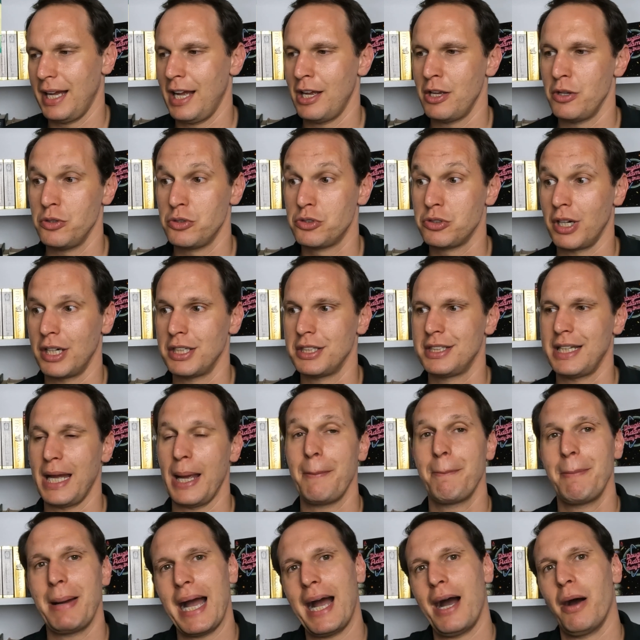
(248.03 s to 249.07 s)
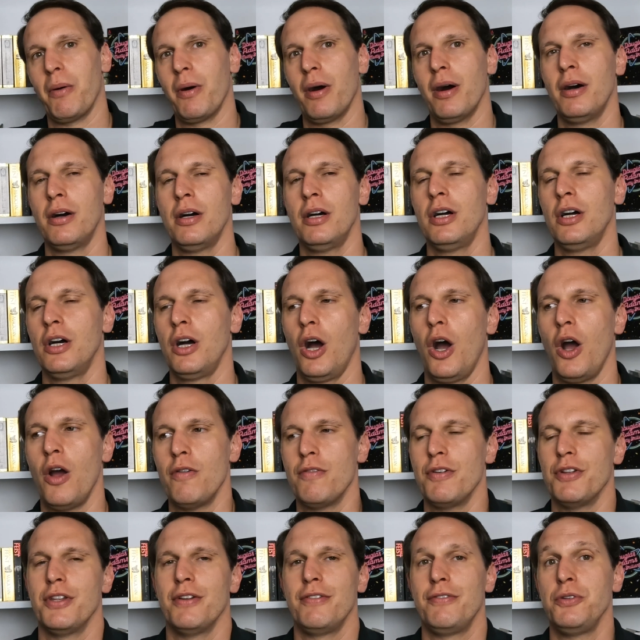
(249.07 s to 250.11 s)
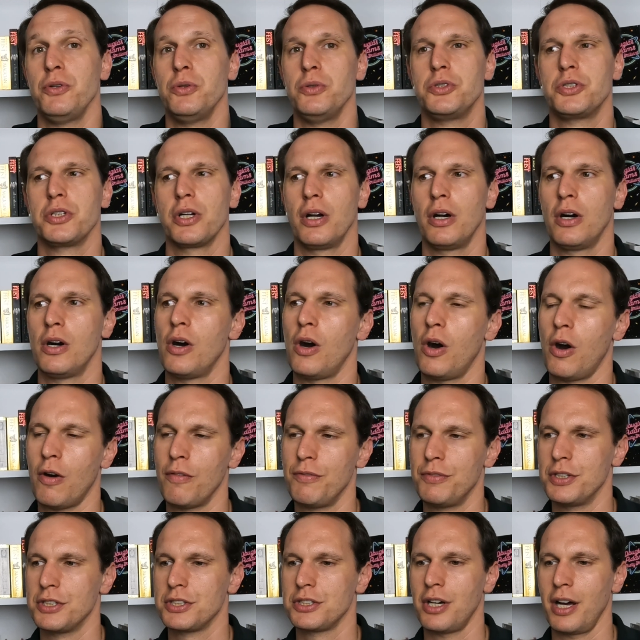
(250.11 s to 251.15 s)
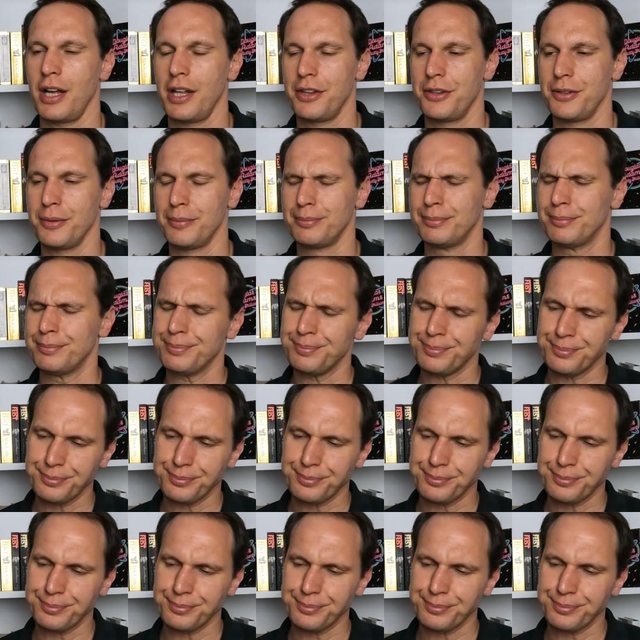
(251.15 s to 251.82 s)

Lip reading: who try to take power over the future of the Scythedom.